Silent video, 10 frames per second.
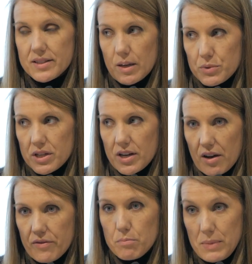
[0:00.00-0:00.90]
consumption
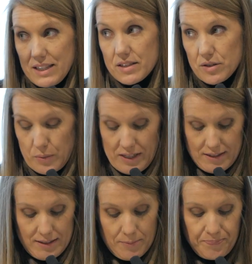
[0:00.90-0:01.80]
of meats and
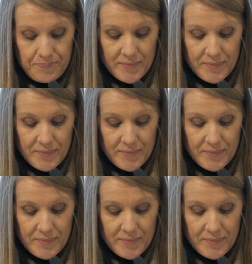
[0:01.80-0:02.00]
sweets.